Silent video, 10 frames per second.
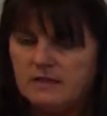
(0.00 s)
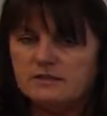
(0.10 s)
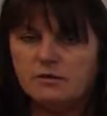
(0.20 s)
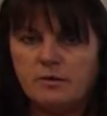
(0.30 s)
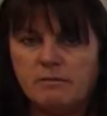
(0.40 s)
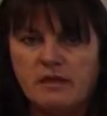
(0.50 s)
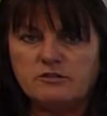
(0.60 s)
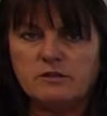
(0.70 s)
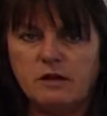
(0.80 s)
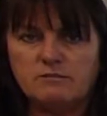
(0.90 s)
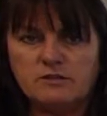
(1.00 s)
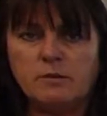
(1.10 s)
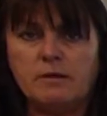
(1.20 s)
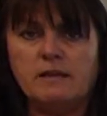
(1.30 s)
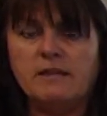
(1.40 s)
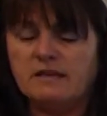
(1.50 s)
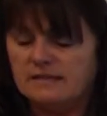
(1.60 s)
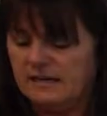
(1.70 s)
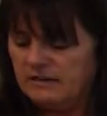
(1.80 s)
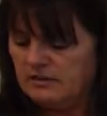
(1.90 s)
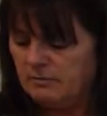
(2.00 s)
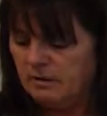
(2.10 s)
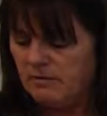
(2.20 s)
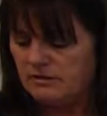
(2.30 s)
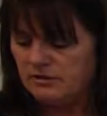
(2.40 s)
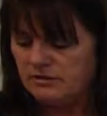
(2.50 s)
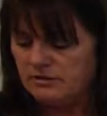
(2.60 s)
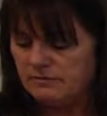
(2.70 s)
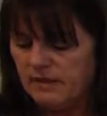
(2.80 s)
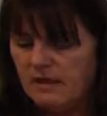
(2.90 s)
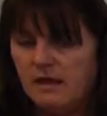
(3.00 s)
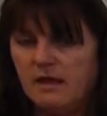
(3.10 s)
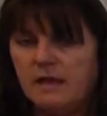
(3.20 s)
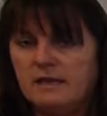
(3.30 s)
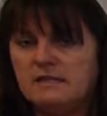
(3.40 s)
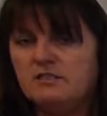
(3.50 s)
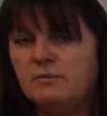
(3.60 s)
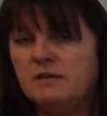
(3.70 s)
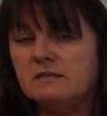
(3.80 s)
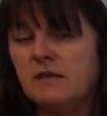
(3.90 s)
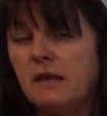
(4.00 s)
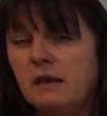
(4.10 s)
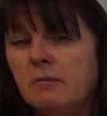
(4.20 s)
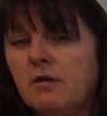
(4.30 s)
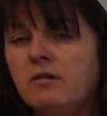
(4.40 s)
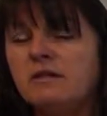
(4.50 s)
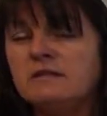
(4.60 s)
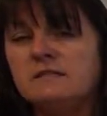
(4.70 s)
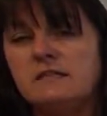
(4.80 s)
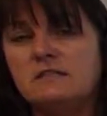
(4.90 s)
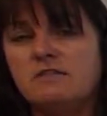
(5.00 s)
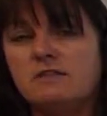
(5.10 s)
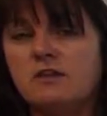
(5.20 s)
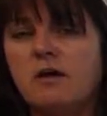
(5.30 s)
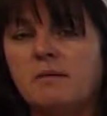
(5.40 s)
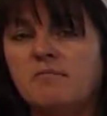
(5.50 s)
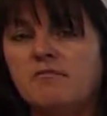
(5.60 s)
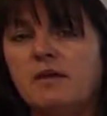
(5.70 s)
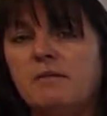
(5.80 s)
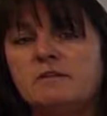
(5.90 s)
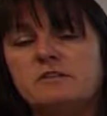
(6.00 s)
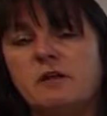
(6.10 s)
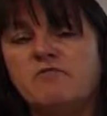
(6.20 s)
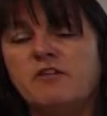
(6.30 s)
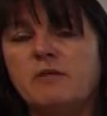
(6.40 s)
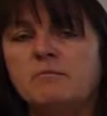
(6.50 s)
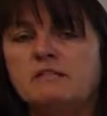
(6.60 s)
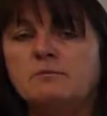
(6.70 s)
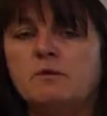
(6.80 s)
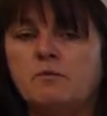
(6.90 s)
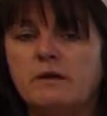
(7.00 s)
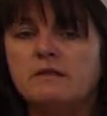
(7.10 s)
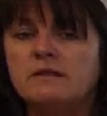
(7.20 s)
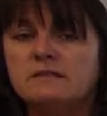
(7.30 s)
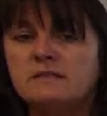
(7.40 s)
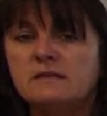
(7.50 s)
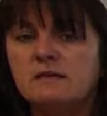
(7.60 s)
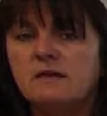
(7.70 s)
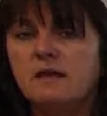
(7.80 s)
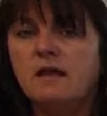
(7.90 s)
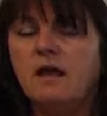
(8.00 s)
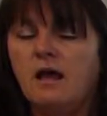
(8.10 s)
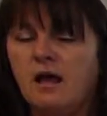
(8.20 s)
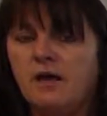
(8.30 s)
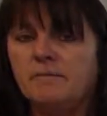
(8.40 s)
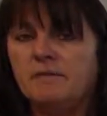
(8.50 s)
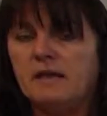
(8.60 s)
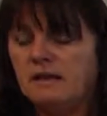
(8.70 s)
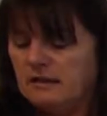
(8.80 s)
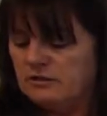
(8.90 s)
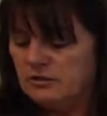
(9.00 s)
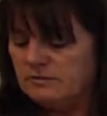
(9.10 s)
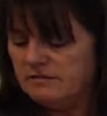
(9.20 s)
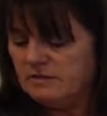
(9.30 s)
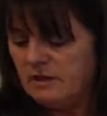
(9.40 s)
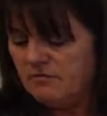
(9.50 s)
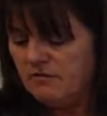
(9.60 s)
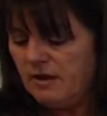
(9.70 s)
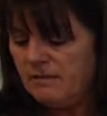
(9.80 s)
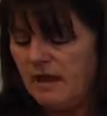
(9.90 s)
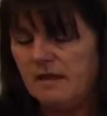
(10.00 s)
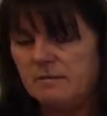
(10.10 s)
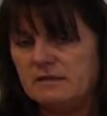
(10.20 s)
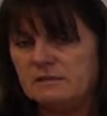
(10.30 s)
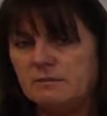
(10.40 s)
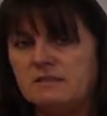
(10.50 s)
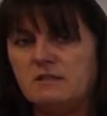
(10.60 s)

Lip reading: So we need that data to be measured. It needs to be attainable in the sense of a time frame. The time frame must be realistic and in terms of a time frame, and it must be